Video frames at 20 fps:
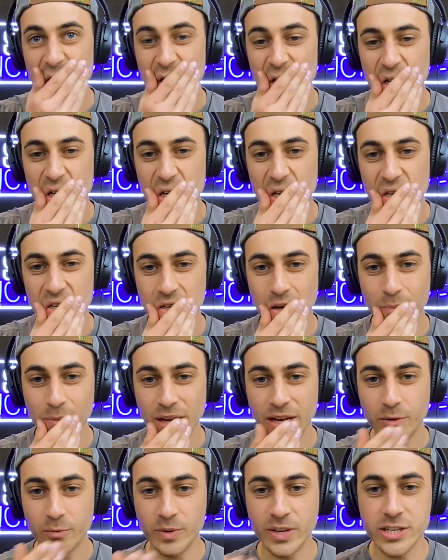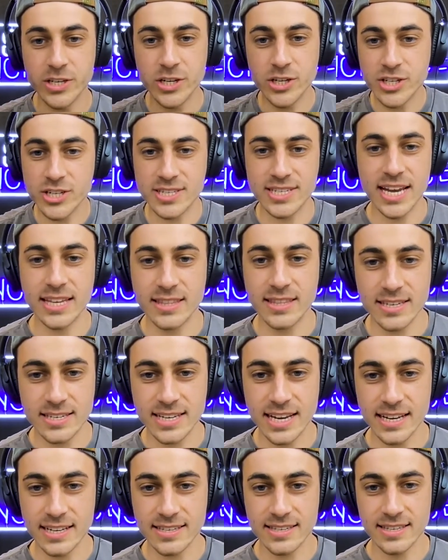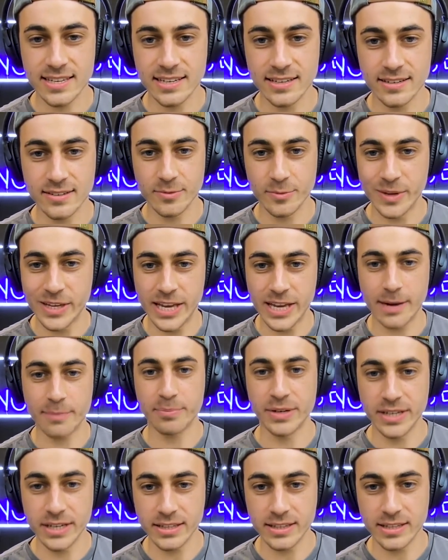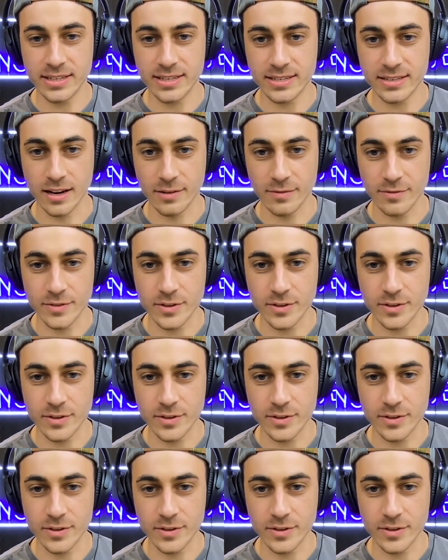So well, I'm like, we should just take the stance that we can't predict this stuff,